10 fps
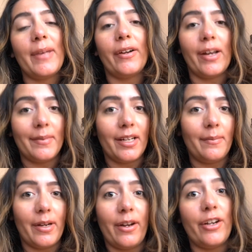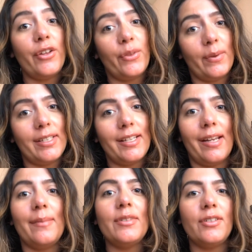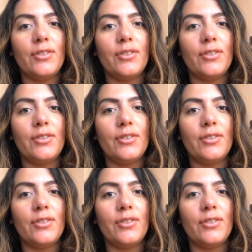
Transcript: My grandma got married 3 times.